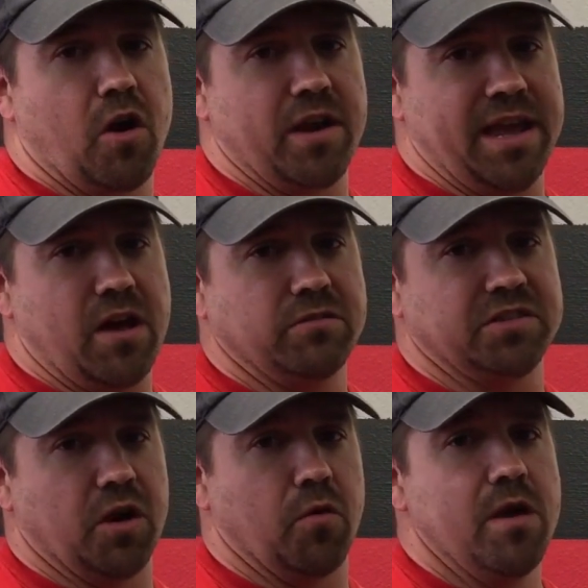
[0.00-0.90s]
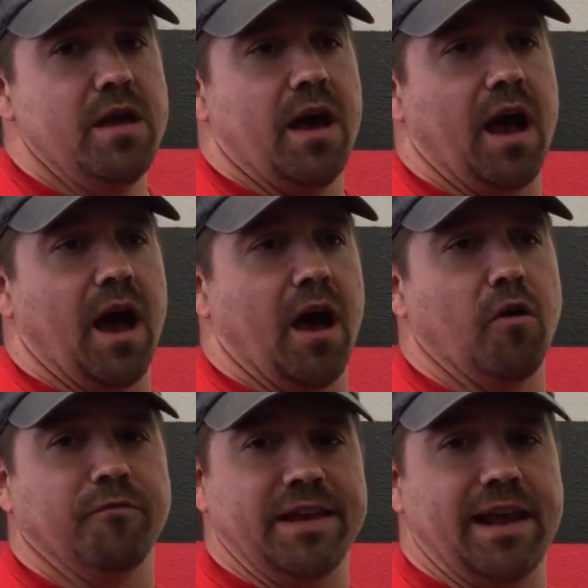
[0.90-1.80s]
RDL. So
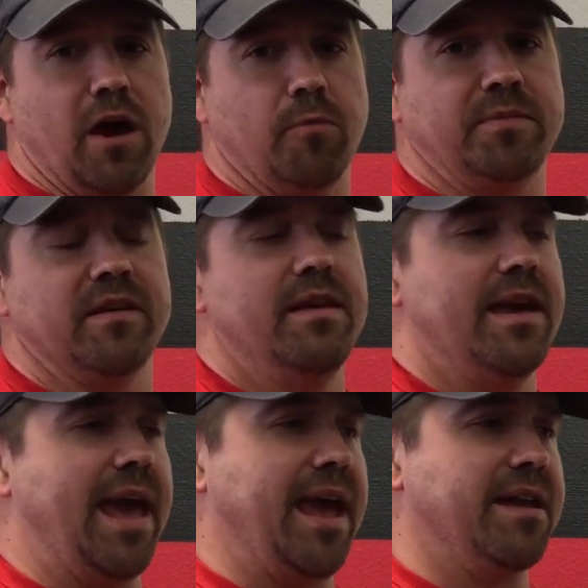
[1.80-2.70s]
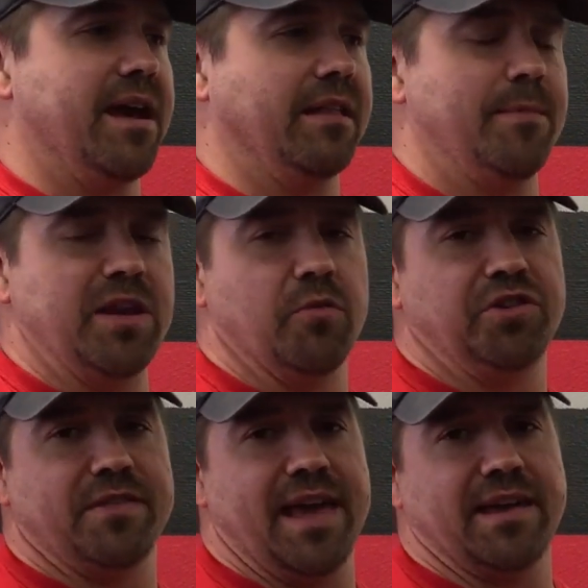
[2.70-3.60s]
hopefully it helped. And let me know
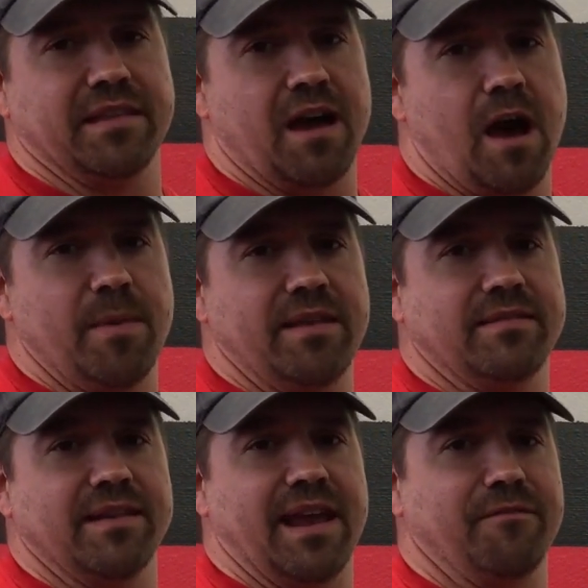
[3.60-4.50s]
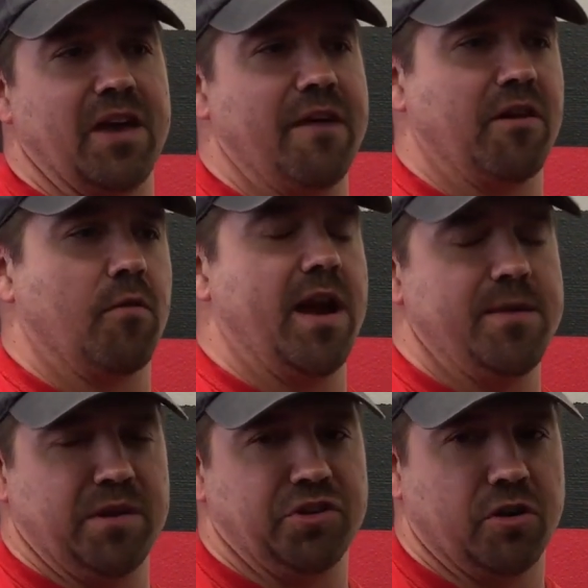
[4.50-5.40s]
what you think in the comments. And if you haven't
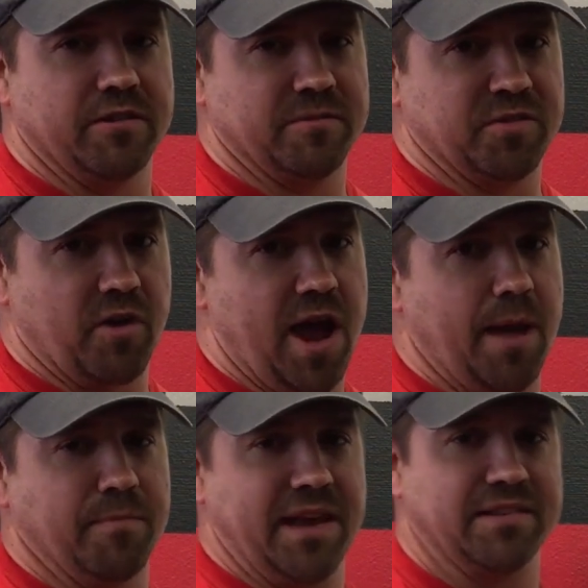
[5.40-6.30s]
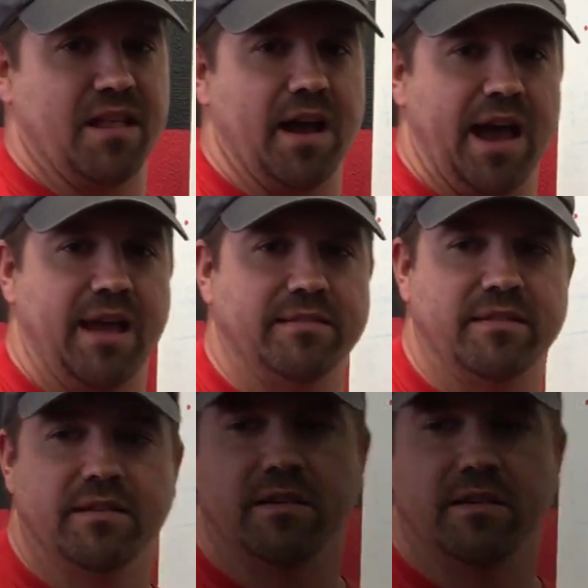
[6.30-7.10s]
already, be sure to subscribe. Thanks a lot, guys.